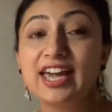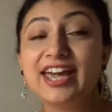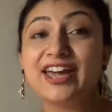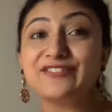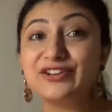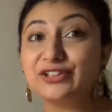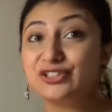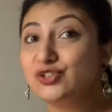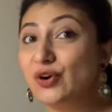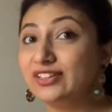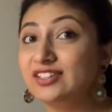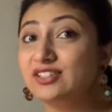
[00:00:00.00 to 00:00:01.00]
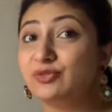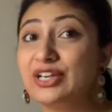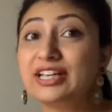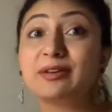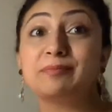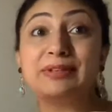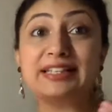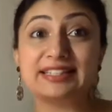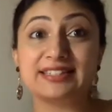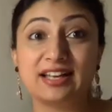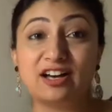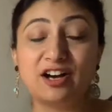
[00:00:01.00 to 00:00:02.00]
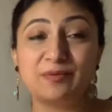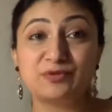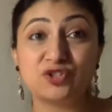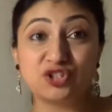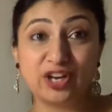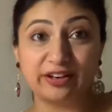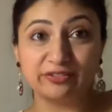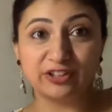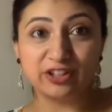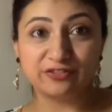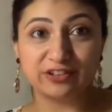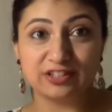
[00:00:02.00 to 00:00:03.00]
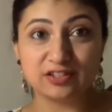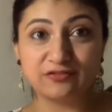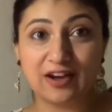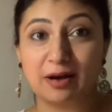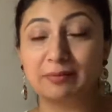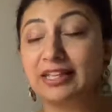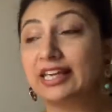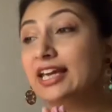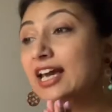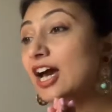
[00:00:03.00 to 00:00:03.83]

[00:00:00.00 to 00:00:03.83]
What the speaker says: If you enjoyed this reading, please share with your friends and family,